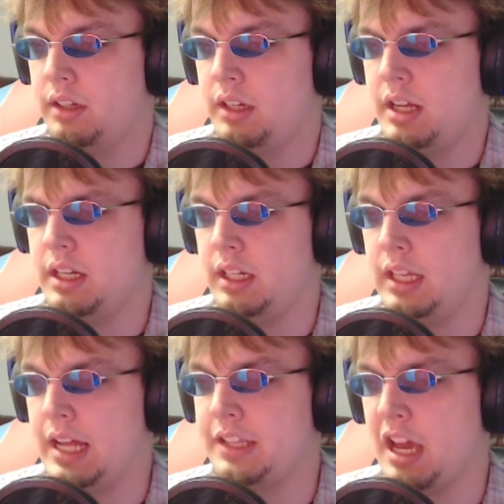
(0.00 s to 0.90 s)
That did a
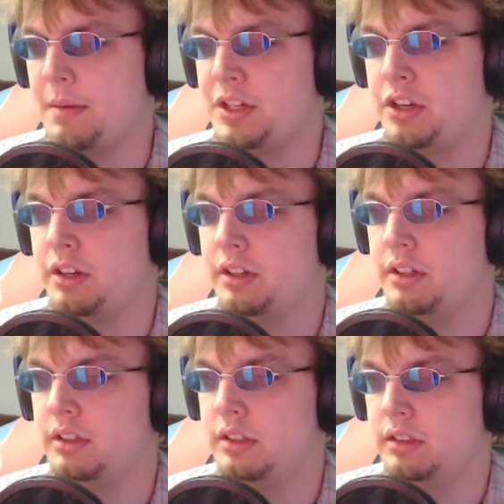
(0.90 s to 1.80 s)
lot of damage.
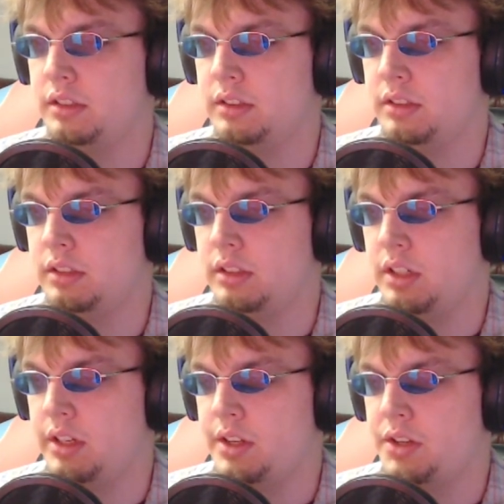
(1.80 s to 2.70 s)

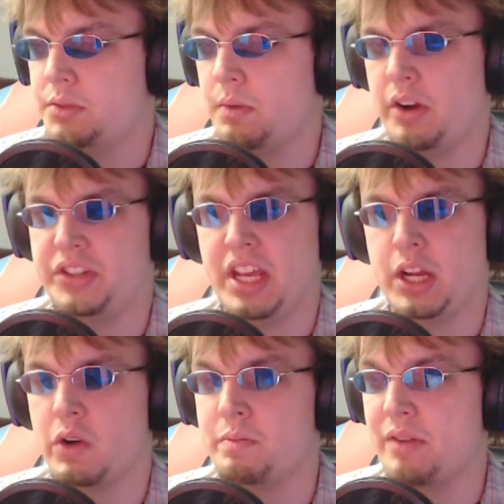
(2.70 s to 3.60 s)
It's rare to see it
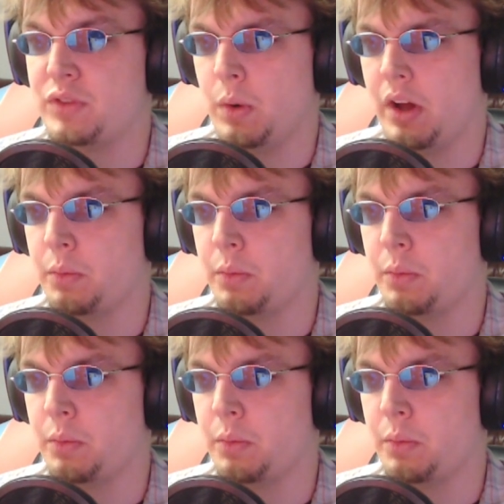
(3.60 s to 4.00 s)
go above two hundred.